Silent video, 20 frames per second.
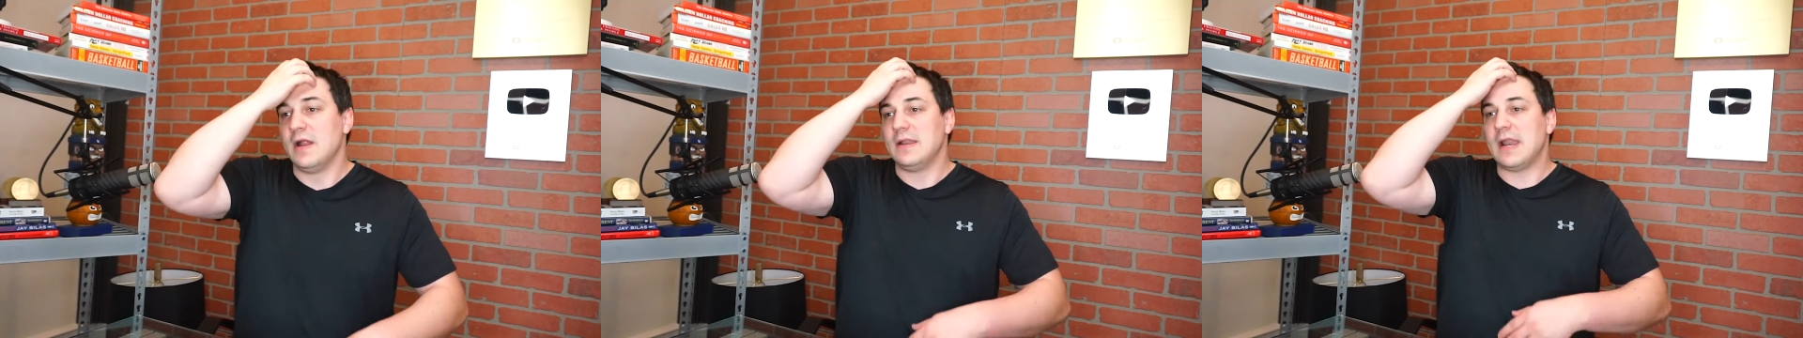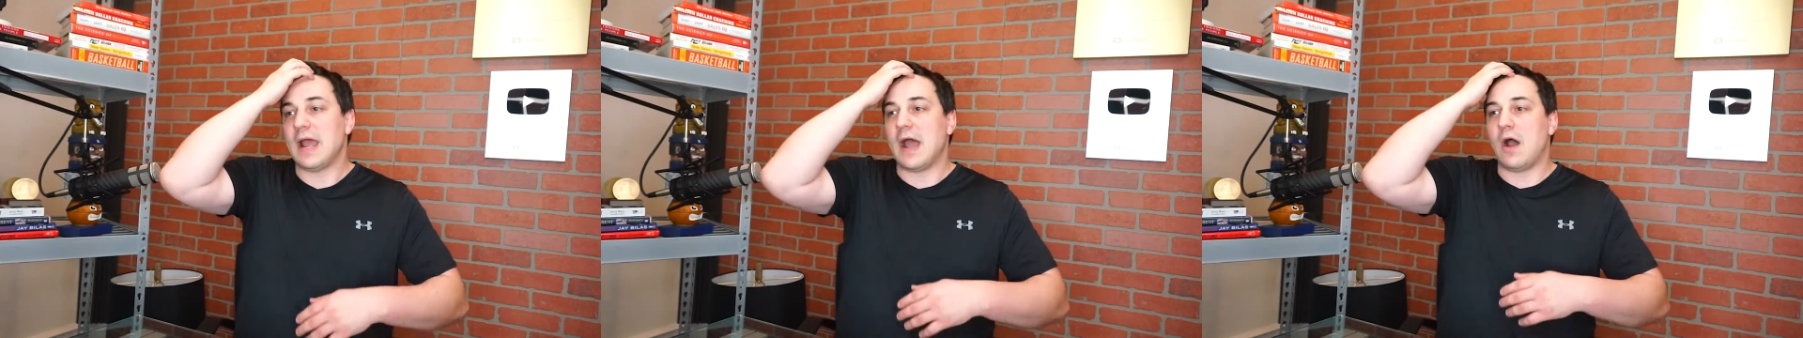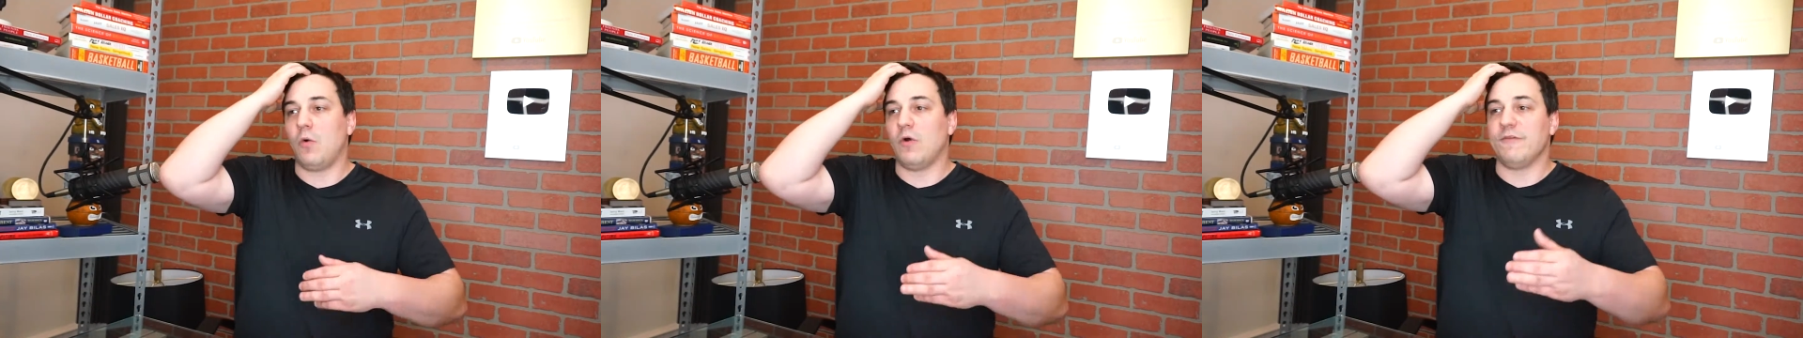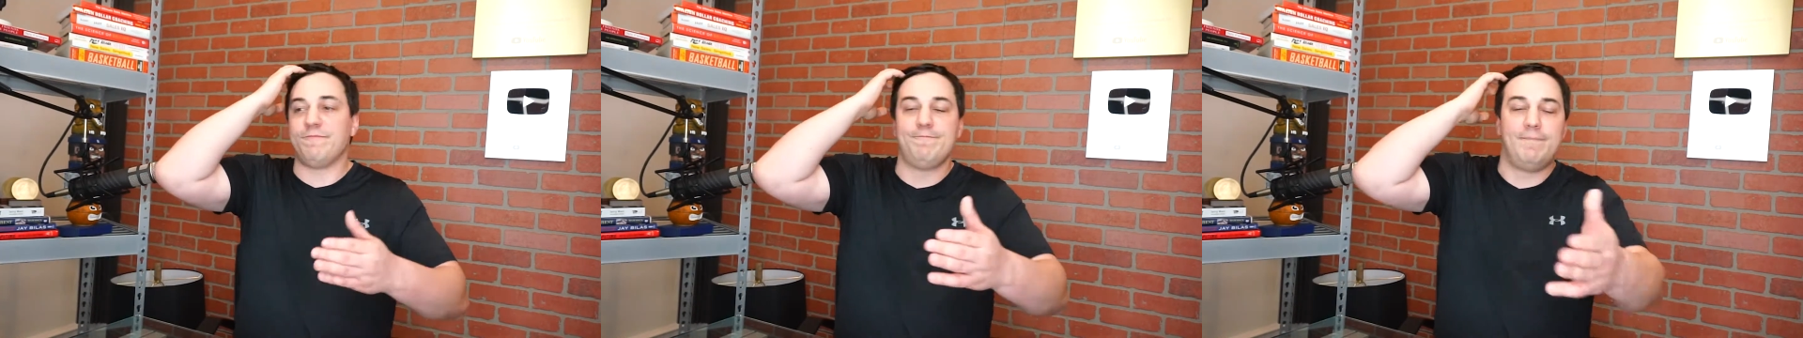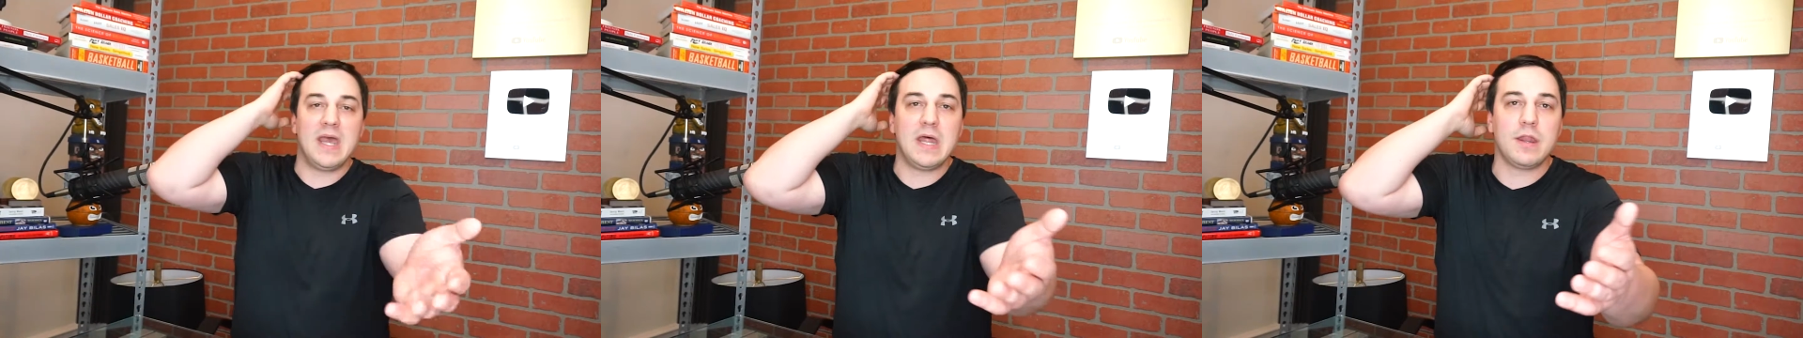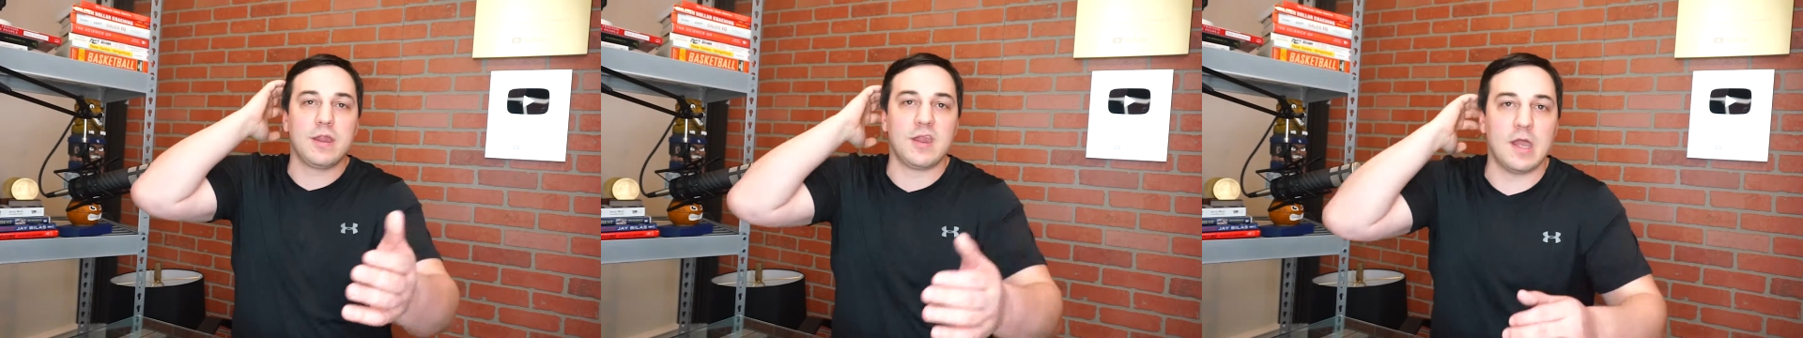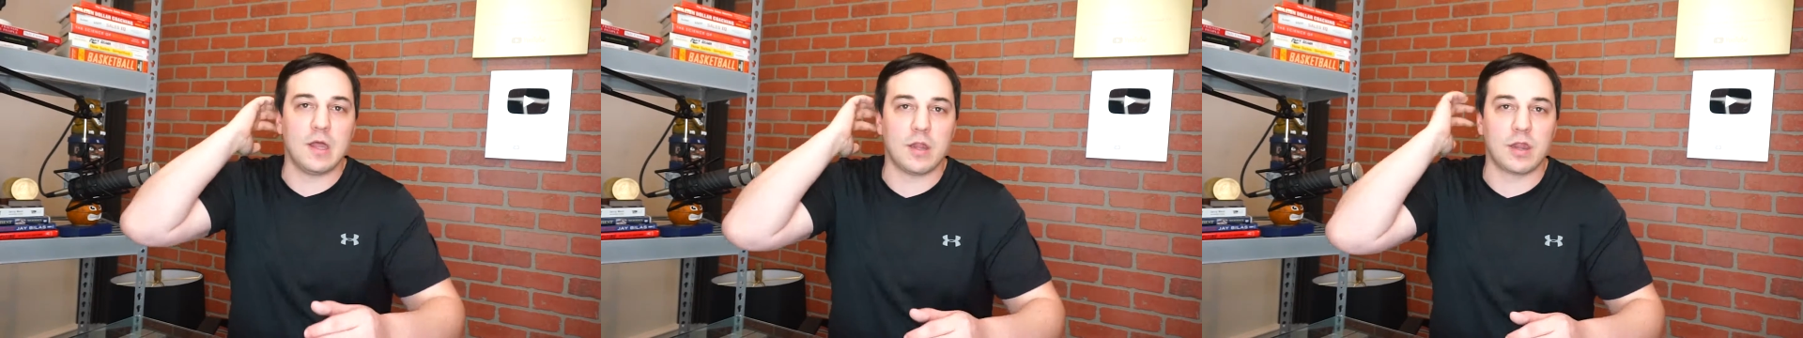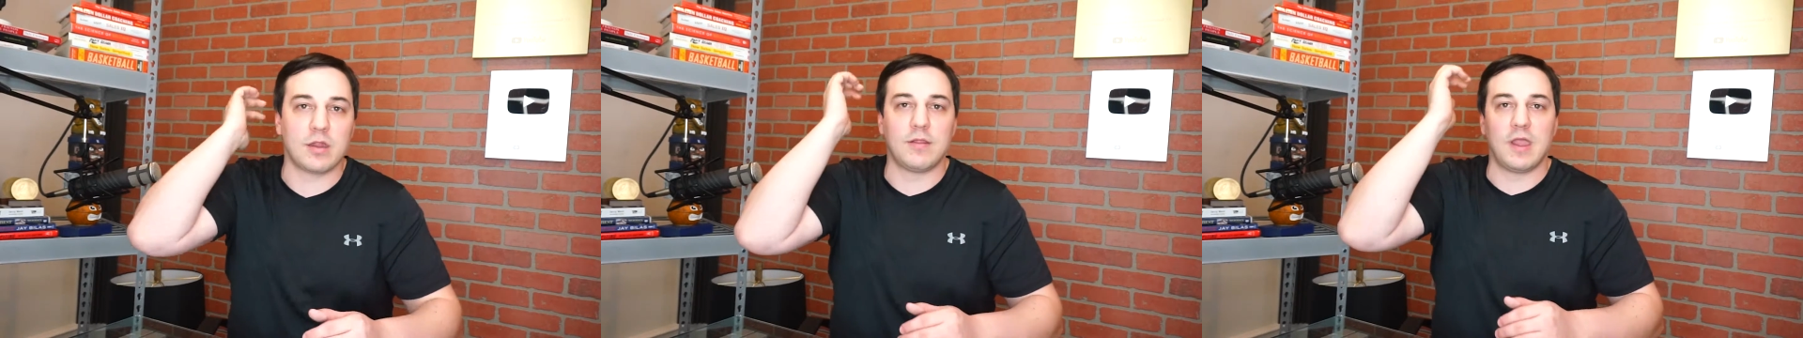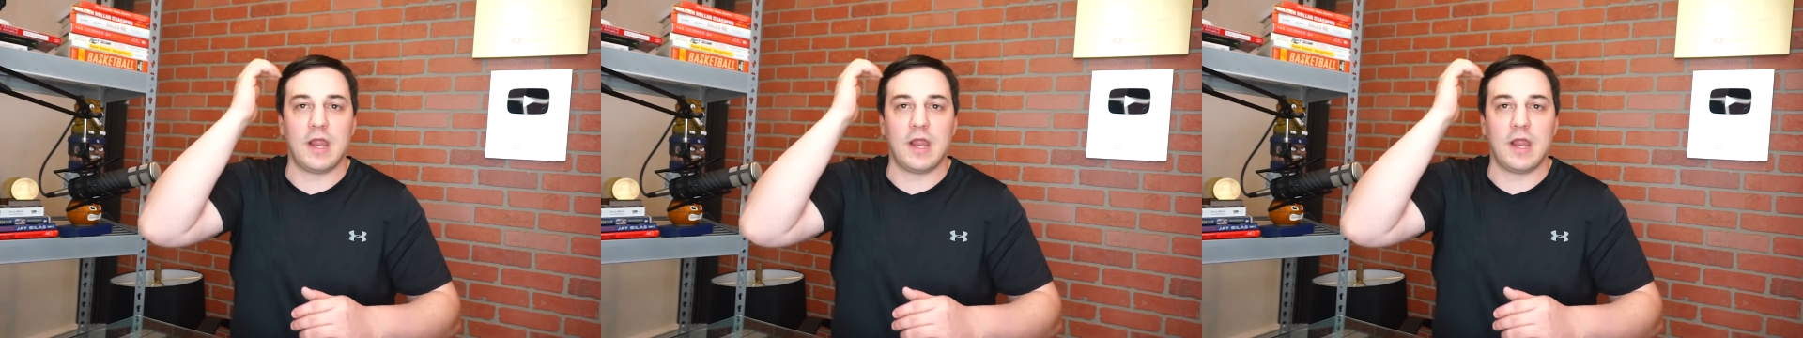Now, with business,